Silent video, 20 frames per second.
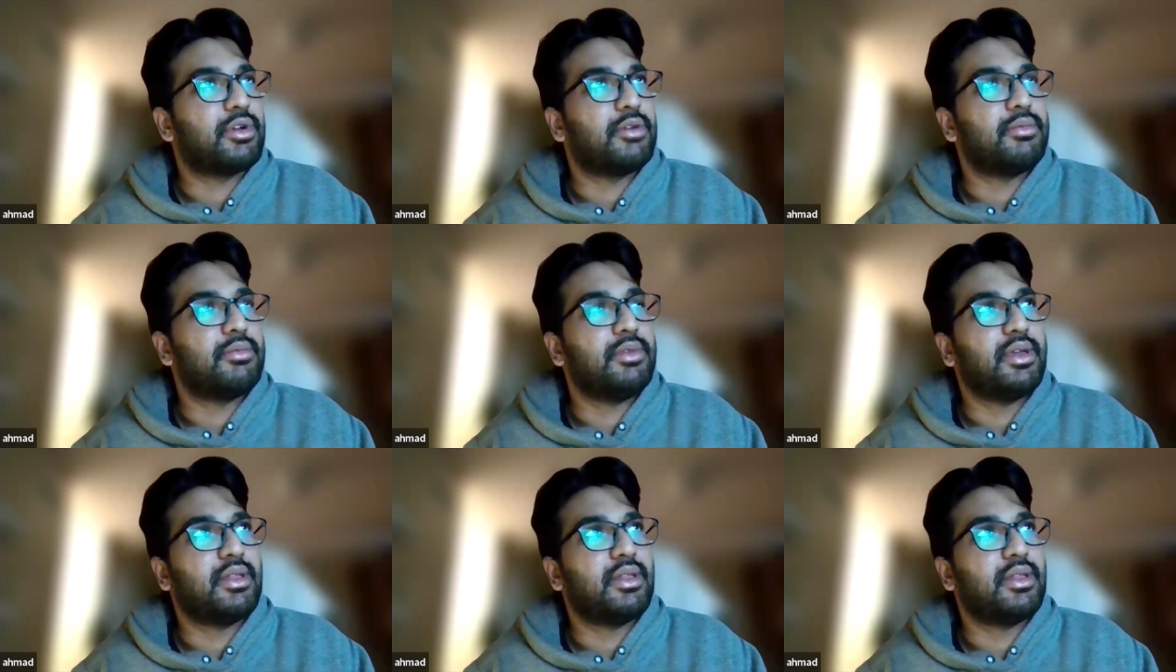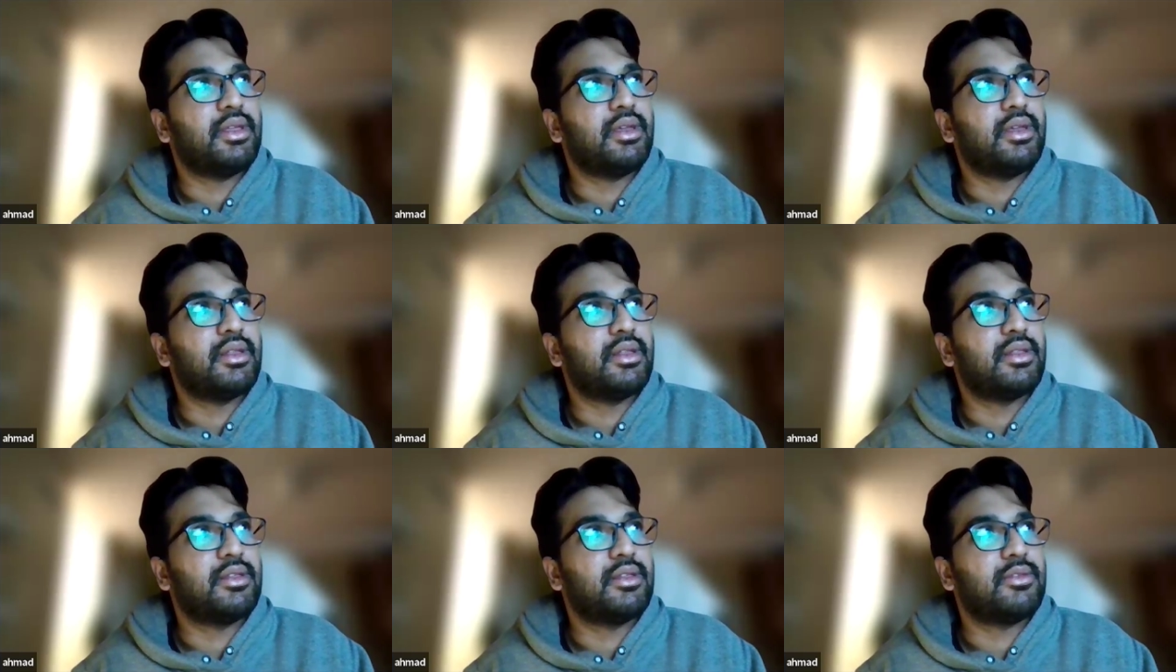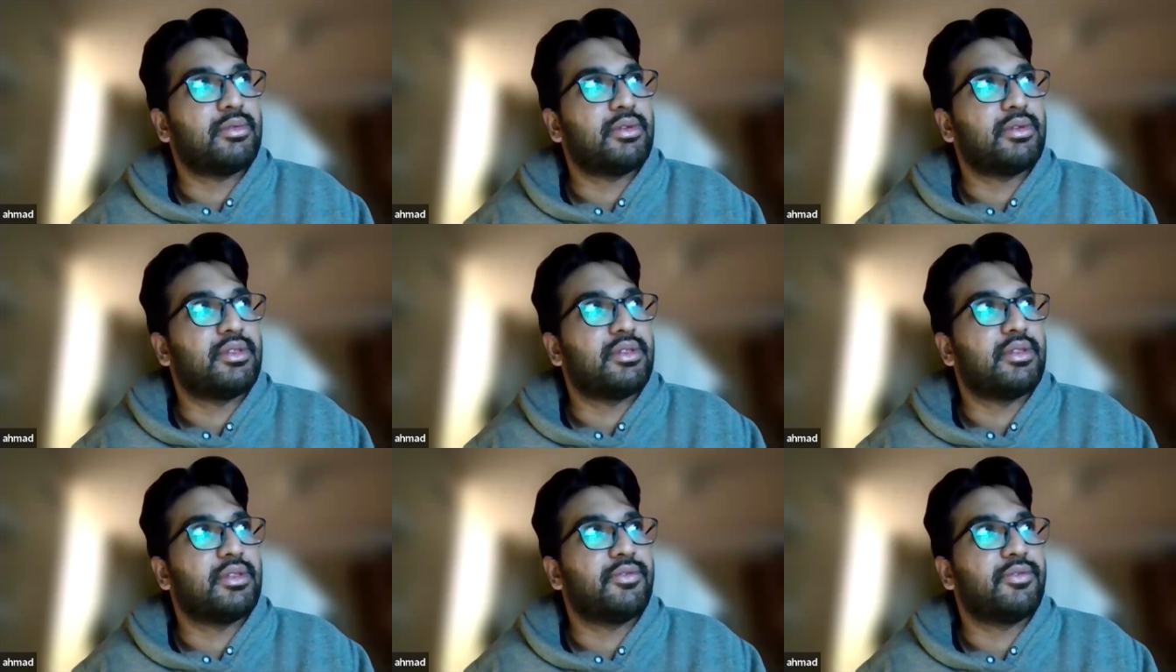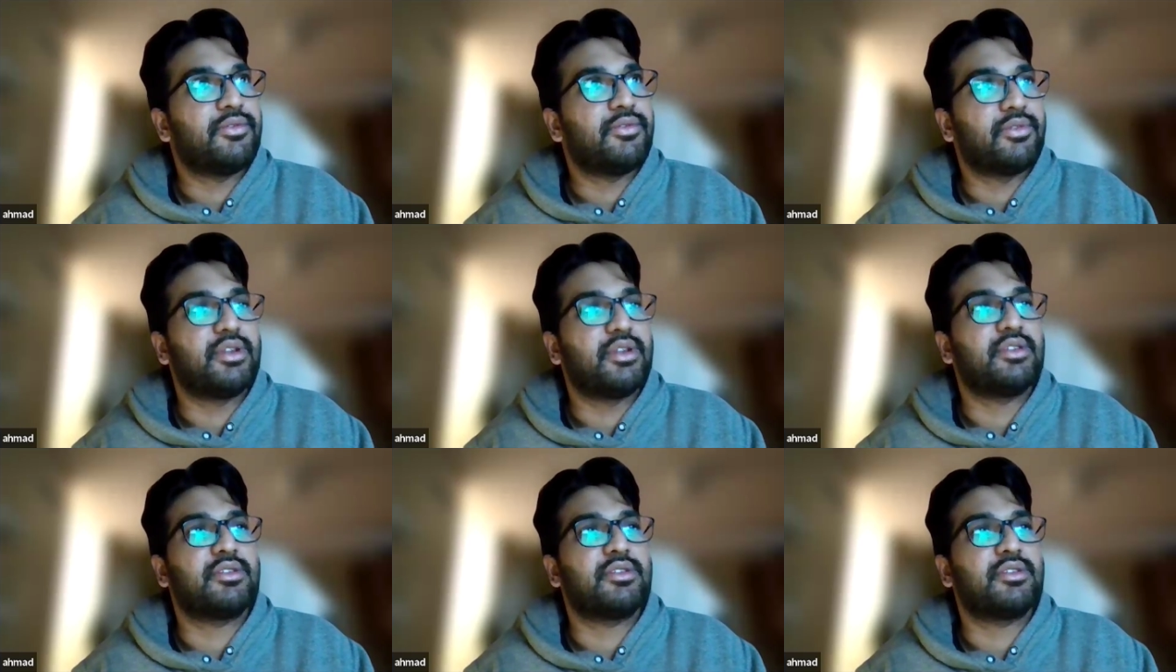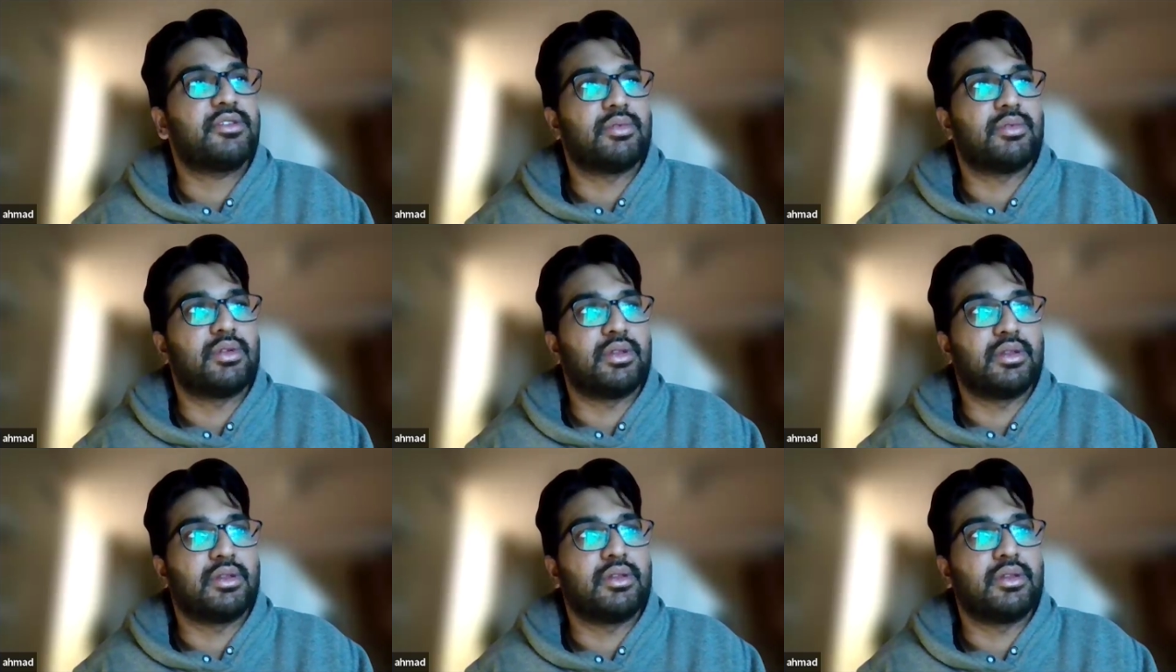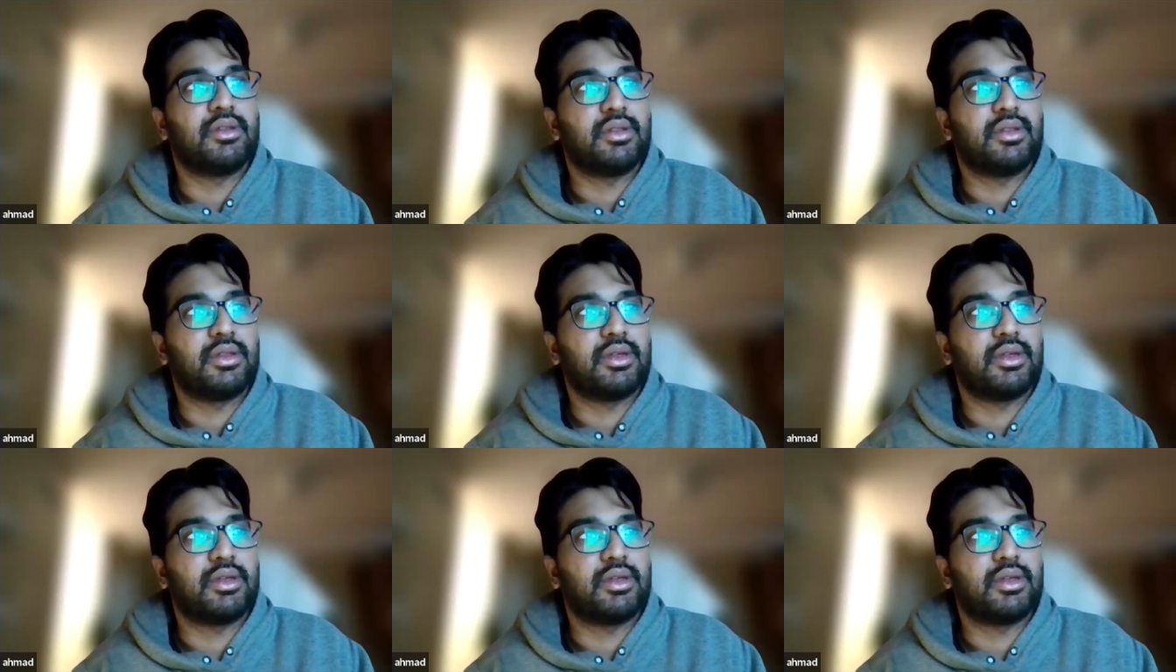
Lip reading: Probably, I think this was the first one.